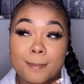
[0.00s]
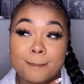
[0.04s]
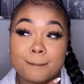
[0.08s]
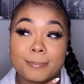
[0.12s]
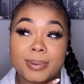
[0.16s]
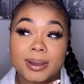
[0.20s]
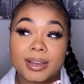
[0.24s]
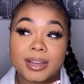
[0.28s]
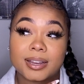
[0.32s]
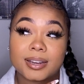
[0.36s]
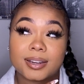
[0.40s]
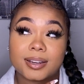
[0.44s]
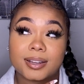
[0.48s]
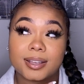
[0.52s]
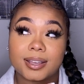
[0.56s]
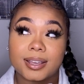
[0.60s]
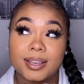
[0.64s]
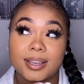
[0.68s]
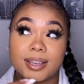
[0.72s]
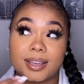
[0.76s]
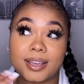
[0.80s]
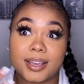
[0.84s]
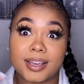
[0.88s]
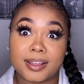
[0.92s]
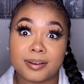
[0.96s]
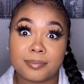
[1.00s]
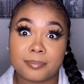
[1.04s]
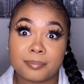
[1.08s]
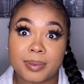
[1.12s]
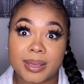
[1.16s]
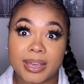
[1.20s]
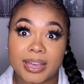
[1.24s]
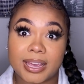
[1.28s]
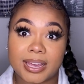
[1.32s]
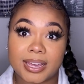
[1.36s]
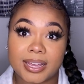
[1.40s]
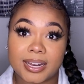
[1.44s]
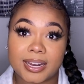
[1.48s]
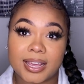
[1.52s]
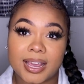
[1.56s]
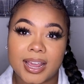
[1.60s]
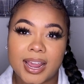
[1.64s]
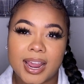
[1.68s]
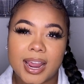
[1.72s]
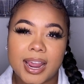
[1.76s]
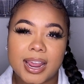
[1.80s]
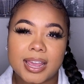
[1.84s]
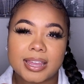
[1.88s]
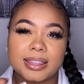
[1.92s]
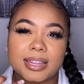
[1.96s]
but in bed.
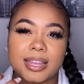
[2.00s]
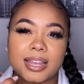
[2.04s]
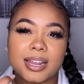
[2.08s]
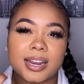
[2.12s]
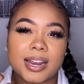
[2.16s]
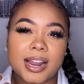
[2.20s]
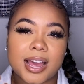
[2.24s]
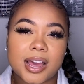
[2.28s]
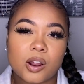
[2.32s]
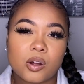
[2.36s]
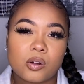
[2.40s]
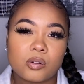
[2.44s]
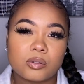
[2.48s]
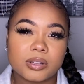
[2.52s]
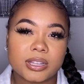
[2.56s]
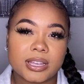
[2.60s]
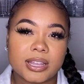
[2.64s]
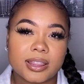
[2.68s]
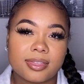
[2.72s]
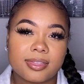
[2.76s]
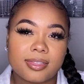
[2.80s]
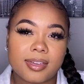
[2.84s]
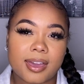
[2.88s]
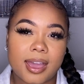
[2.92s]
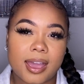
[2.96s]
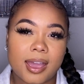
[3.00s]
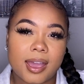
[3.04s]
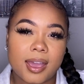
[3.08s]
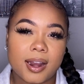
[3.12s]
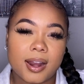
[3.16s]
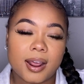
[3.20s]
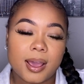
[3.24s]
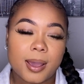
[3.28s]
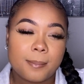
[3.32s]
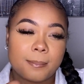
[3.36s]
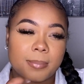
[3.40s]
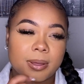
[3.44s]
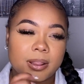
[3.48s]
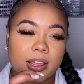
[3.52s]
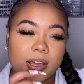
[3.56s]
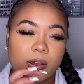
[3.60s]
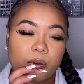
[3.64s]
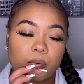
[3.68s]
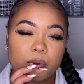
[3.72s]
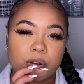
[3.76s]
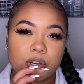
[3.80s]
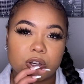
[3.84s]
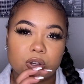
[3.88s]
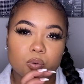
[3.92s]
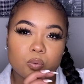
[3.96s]
And then not only that, but like
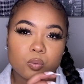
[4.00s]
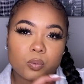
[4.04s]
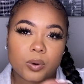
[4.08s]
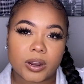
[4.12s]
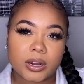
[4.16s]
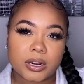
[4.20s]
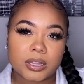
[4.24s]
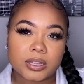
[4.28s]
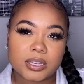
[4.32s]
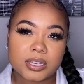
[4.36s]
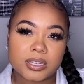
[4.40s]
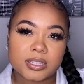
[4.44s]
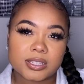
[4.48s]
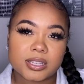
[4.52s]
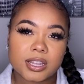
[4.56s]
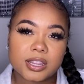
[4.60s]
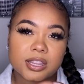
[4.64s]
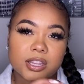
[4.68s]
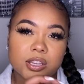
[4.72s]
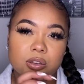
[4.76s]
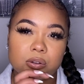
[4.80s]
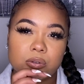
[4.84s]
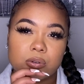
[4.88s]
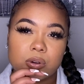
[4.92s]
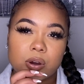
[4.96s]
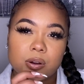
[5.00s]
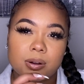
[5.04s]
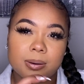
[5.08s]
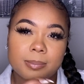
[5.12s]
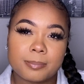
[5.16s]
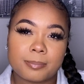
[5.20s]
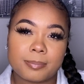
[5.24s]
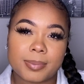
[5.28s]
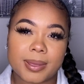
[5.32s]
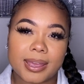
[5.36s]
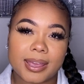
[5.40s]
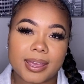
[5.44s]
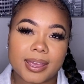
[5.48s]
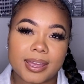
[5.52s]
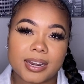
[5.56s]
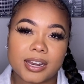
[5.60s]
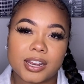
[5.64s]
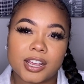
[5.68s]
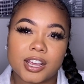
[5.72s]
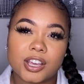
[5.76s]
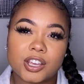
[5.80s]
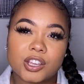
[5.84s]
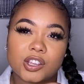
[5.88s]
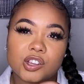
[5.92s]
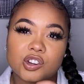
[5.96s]
when you wear this and then you go to bed,
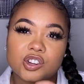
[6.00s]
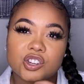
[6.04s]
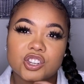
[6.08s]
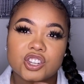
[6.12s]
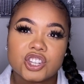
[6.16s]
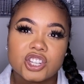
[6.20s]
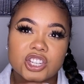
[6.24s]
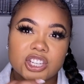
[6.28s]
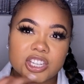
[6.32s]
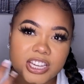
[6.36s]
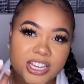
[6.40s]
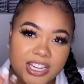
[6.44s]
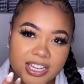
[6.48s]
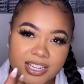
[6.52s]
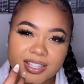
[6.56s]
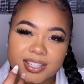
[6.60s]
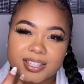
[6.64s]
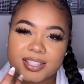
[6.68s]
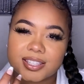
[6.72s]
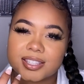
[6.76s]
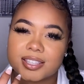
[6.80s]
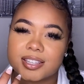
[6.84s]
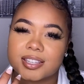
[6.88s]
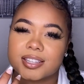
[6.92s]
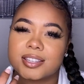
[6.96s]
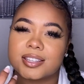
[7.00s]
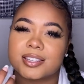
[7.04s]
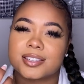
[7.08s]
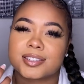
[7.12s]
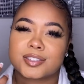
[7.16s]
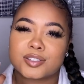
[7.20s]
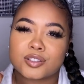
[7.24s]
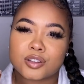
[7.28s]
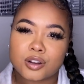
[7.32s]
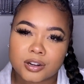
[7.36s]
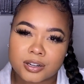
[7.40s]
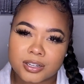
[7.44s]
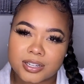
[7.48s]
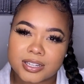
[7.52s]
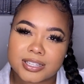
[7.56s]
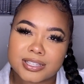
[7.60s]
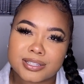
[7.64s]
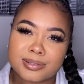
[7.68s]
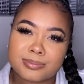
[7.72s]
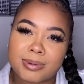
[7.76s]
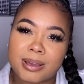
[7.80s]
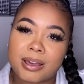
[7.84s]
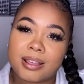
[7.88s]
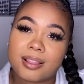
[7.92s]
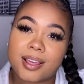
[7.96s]
your sheets start to
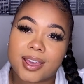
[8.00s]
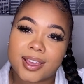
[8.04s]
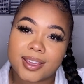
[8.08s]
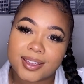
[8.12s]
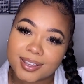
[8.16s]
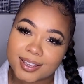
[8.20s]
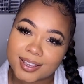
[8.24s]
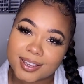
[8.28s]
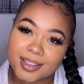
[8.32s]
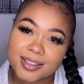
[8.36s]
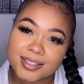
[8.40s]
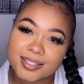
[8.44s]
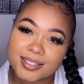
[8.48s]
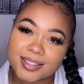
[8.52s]
smell like it.